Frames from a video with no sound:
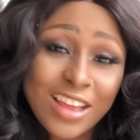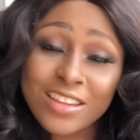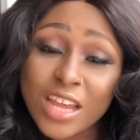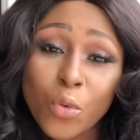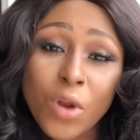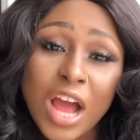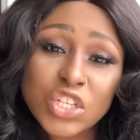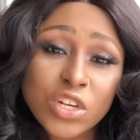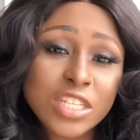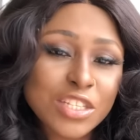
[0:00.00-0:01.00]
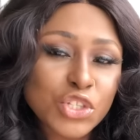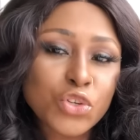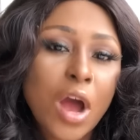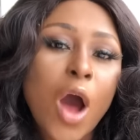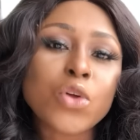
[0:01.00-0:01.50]
that will actually teach
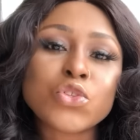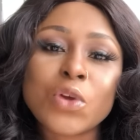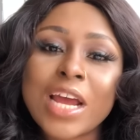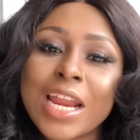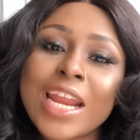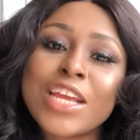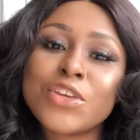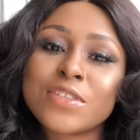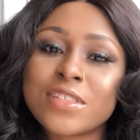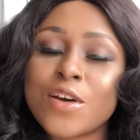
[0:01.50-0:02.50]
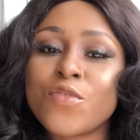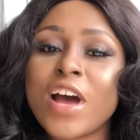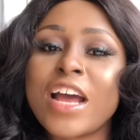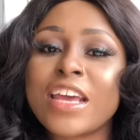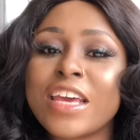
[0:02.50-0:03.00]
you how to clean yourself
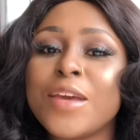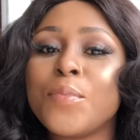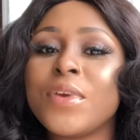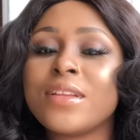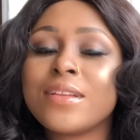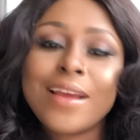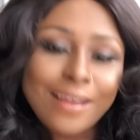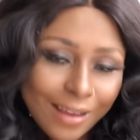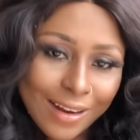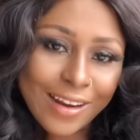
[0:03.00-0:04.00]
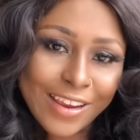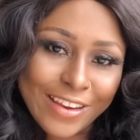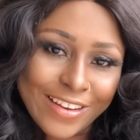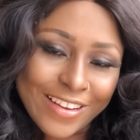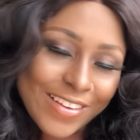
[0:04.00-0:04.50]
and keep it clean.